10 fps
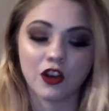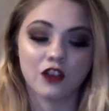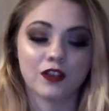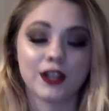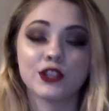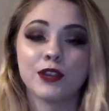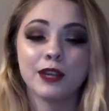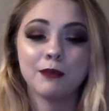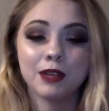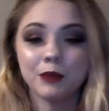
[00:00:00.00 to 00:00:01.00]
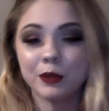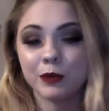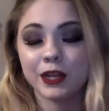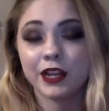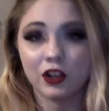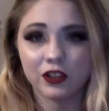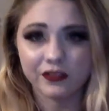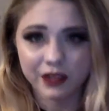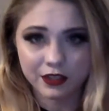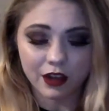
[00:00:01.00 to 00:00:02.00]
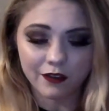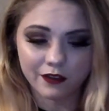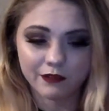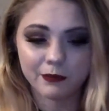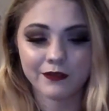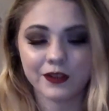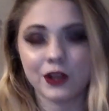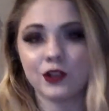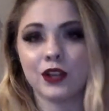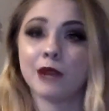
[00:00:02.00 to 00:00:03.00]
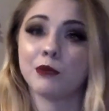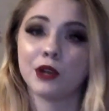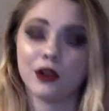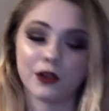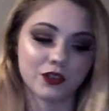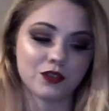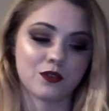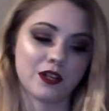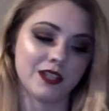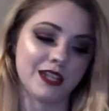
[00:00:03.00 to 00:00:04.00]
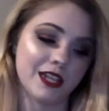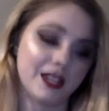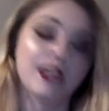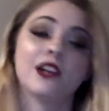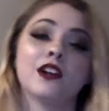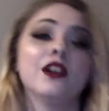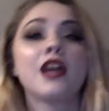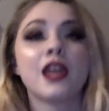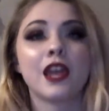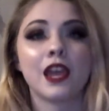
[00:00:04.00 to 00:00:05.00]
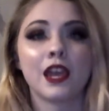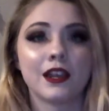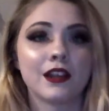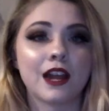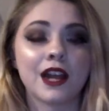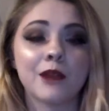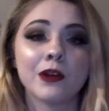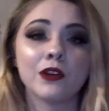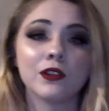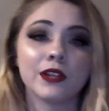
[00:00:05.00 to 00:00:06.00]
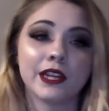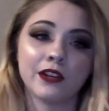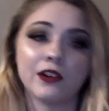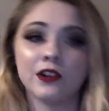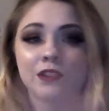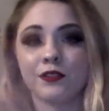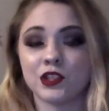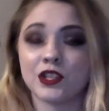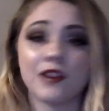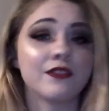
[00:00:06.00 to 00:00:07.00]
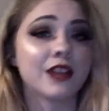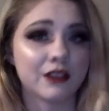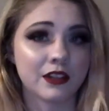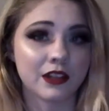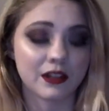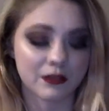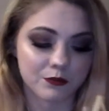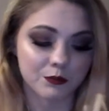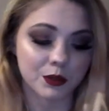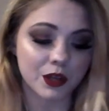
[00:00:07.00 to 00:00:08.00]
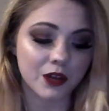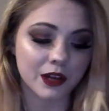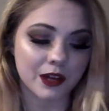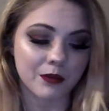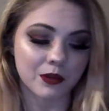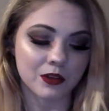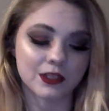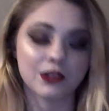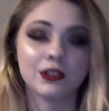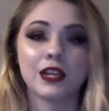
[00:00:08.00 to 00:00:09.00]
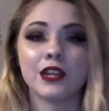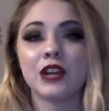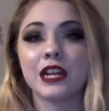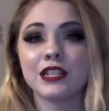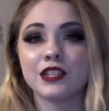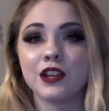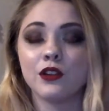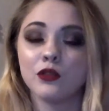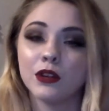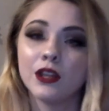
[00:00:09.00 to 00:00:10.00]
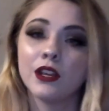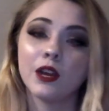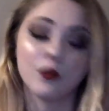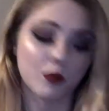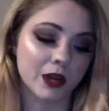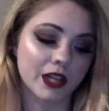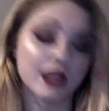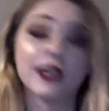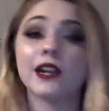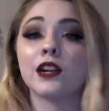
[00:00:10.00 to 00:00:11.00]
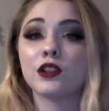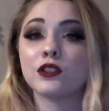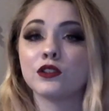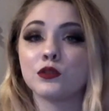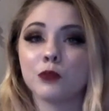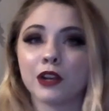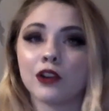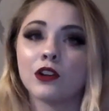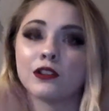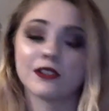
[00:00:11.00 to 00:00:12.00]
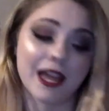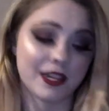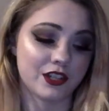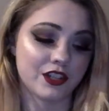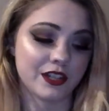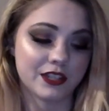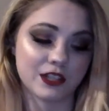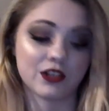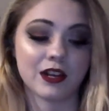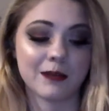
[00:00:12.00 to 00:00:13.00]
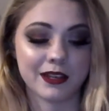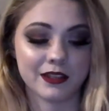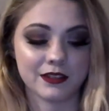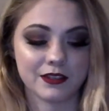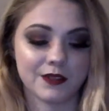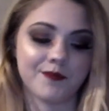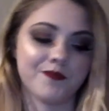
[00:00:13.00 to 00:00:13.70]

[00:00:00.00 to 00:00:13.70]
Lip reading: Alright, so I am going to be reading all of these off of my phone. I put all their stories in here, and I will link all of their stuff down below, and I will also let you guys know what their Twitter/Instagram is.